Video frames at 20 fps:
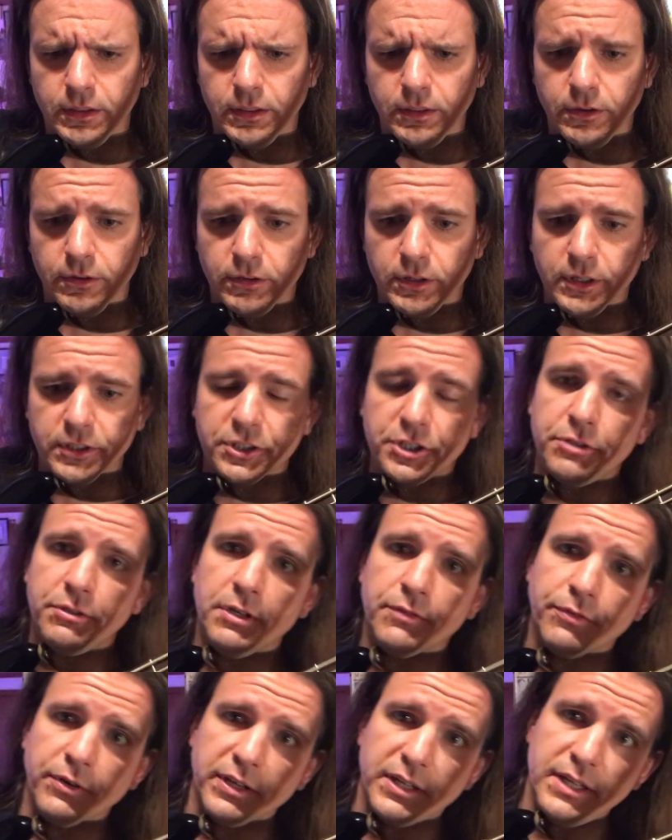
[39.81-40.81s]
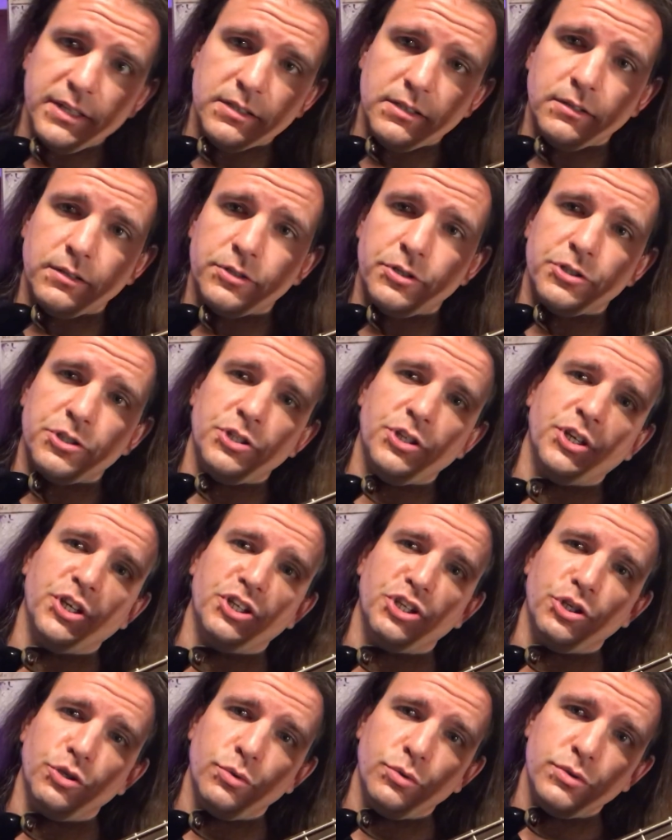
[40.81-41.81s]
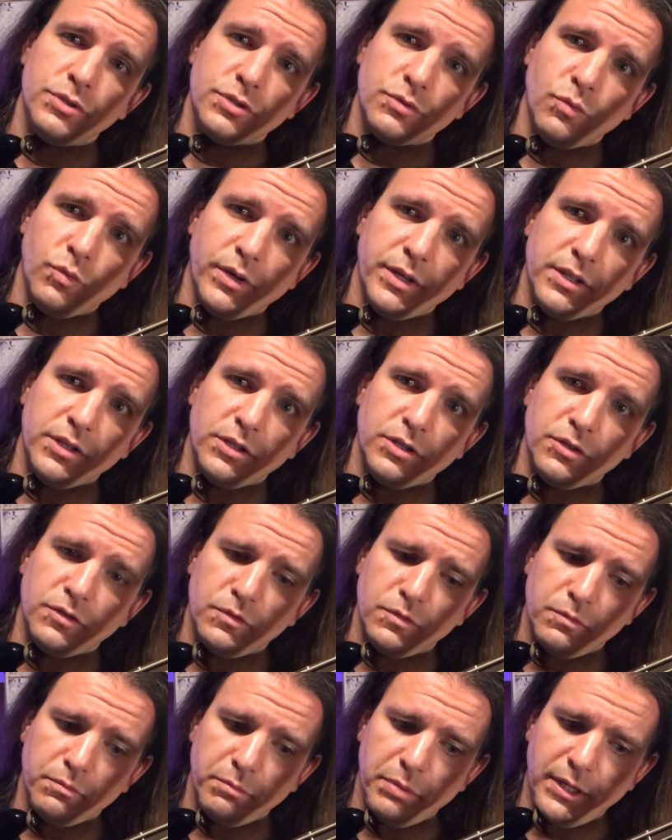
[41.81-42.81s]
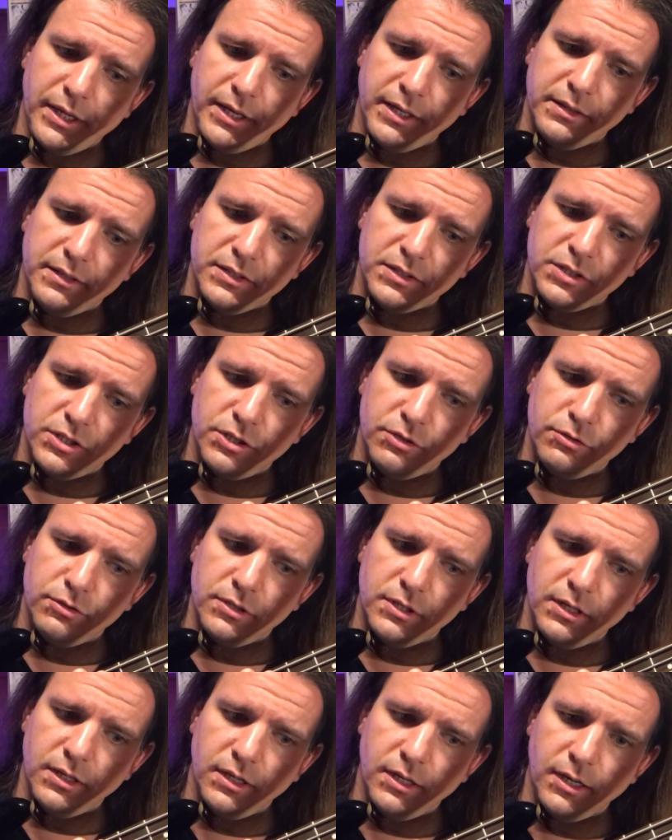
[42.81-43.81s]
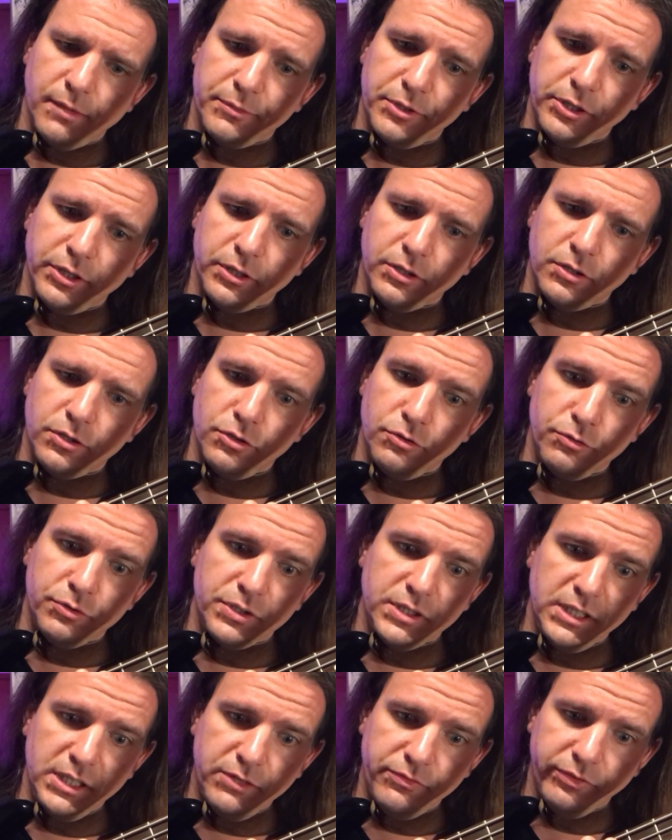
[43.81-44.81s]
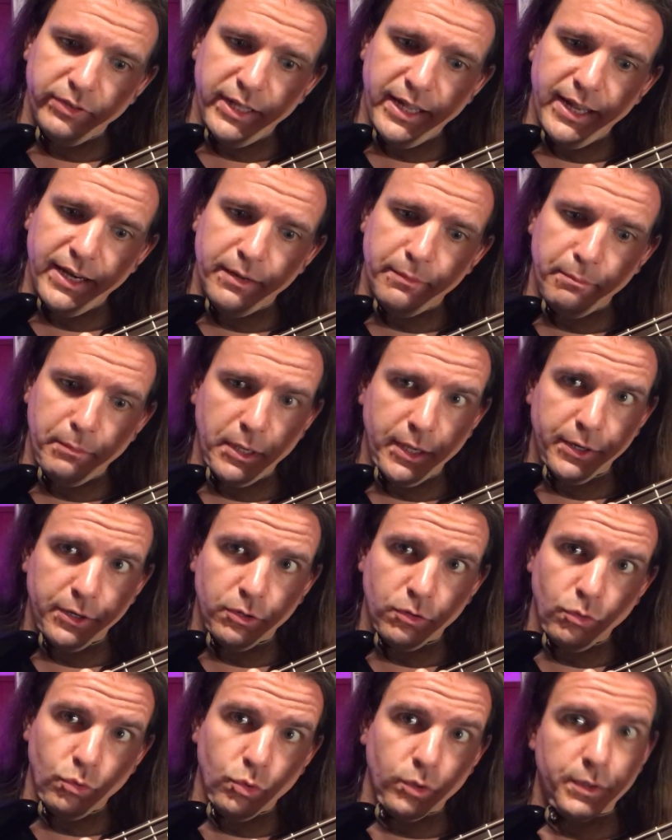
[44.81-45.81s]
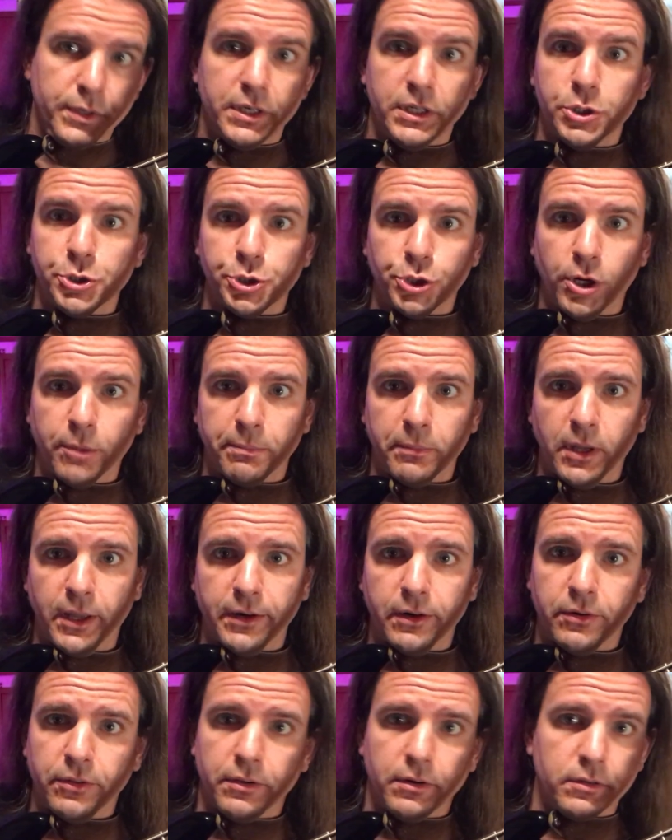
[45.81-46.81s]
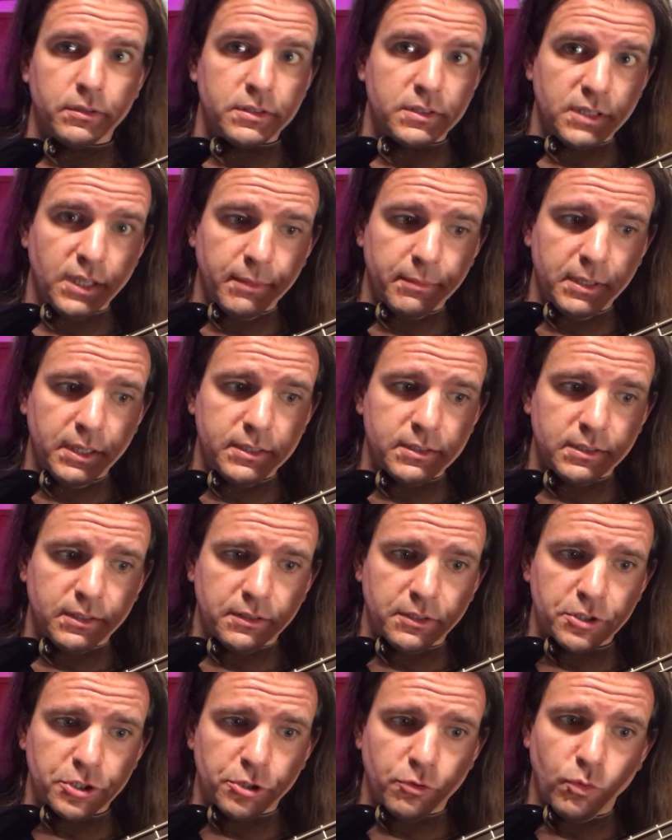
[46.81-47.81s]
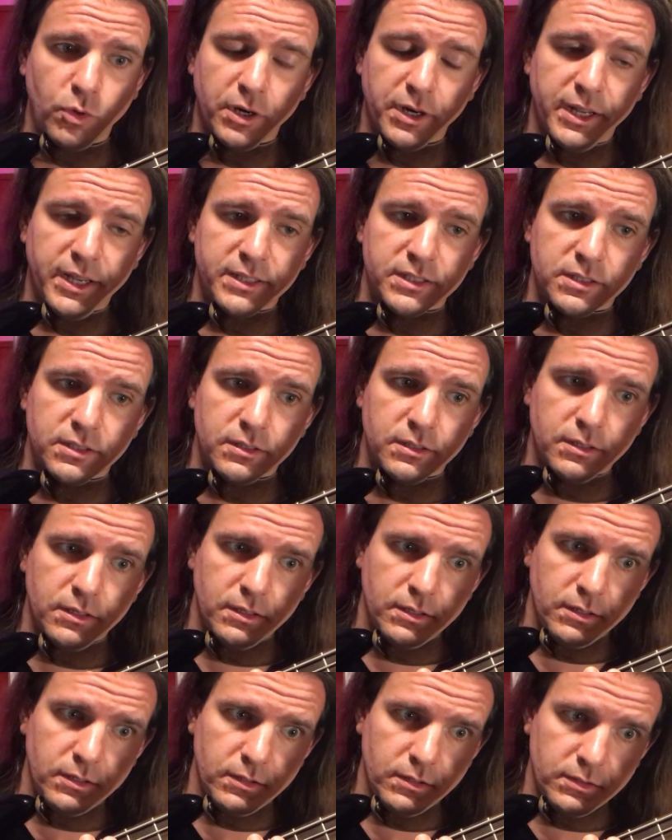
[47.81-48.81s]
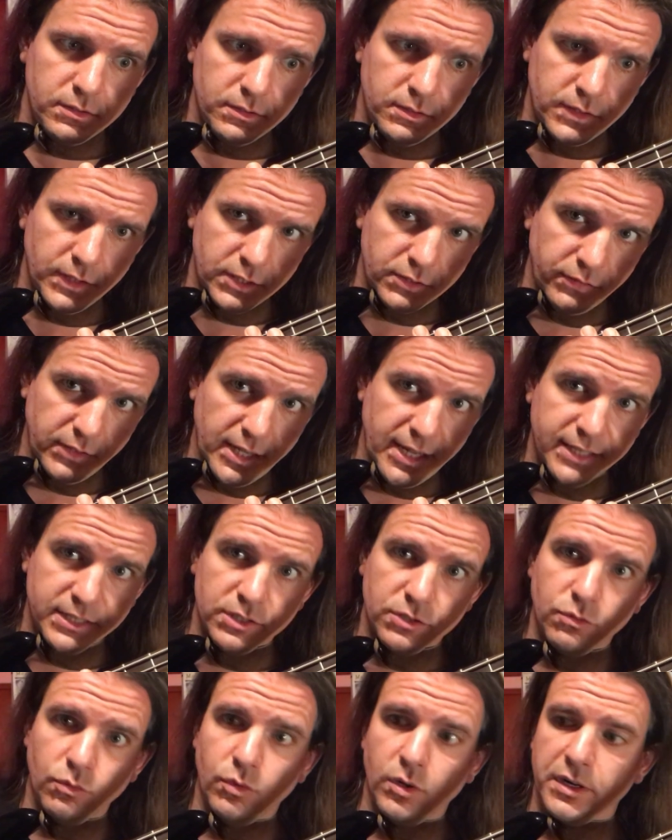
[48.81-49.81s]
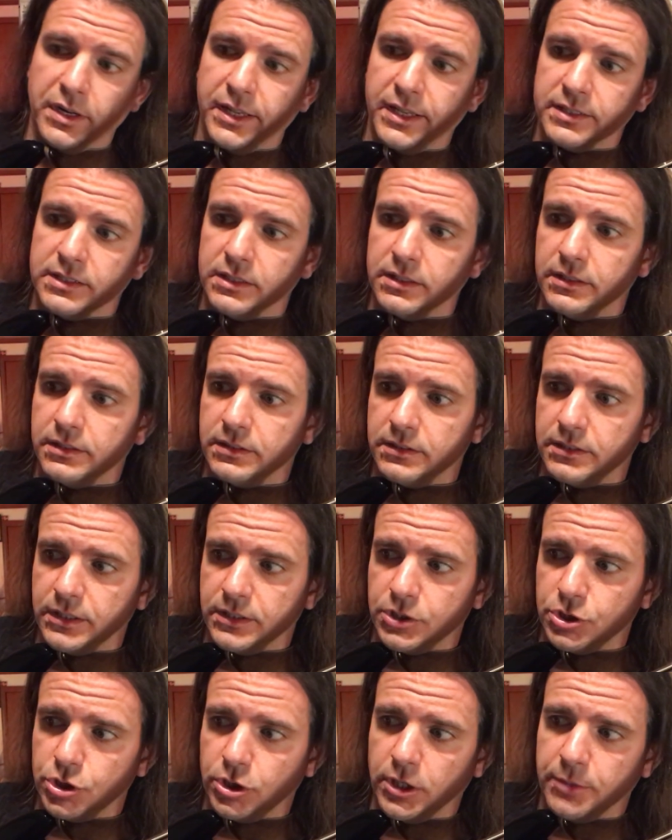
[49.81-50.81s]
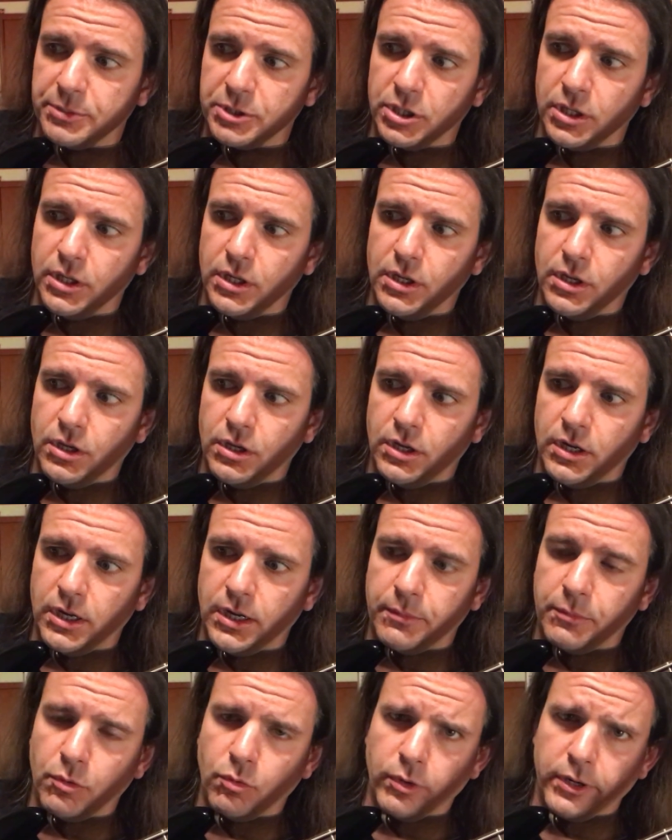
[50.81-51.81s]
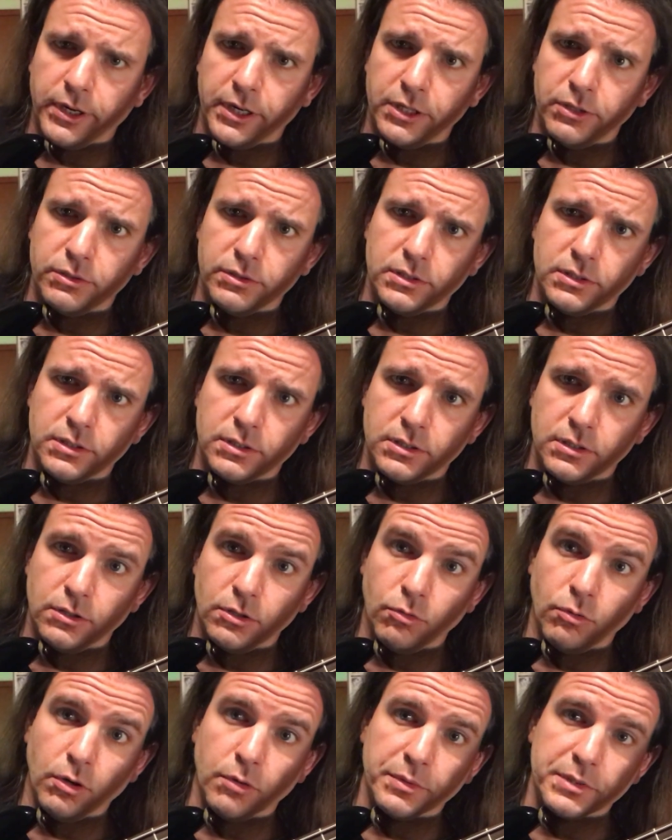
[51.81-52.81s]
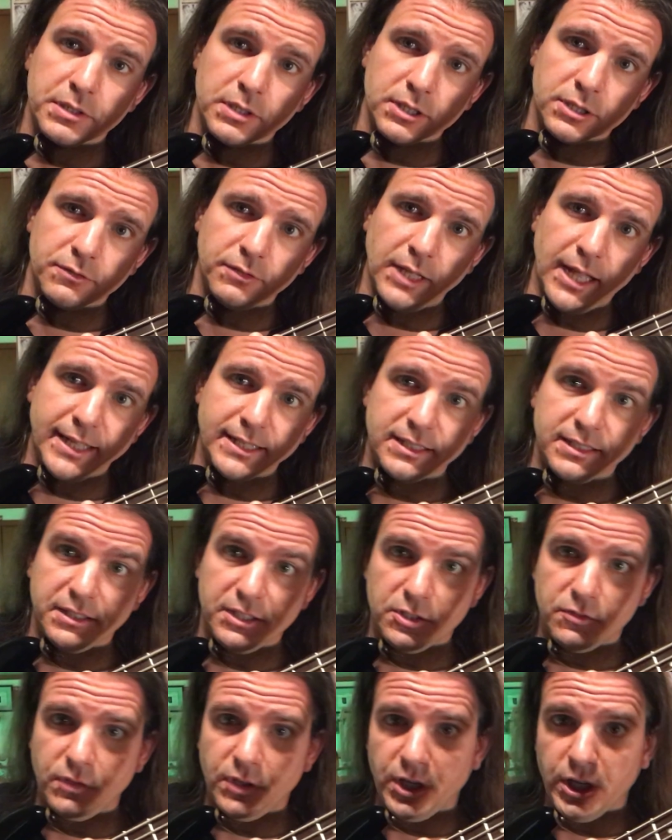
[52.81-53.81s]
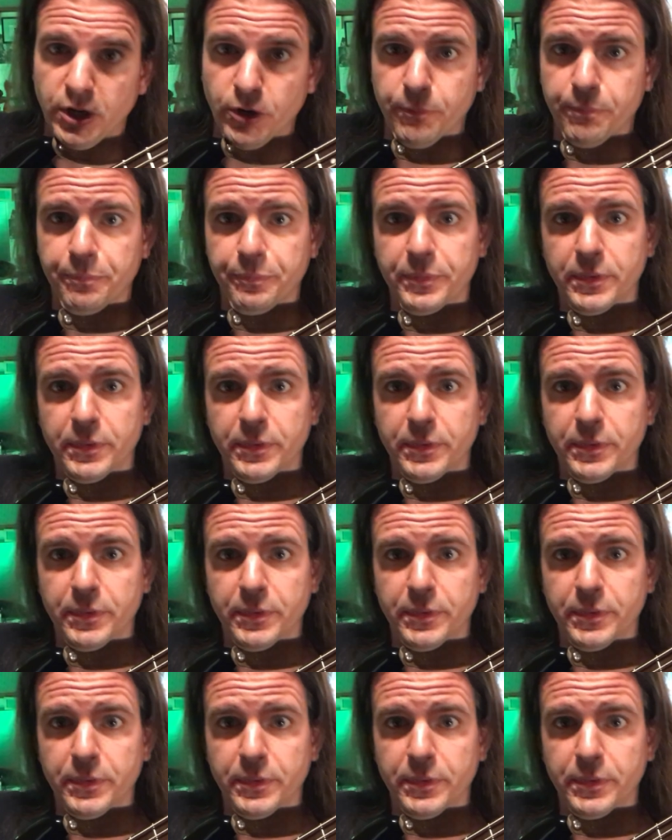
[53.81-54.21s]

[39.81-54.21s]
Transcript: there are two different key signatures you can use when playing this tune. Um, you could use E-flat minor or D-sharp minor. They're the same key signature. One has six flats, one has six sharps. Um, we're going to use the one with six flats in this video.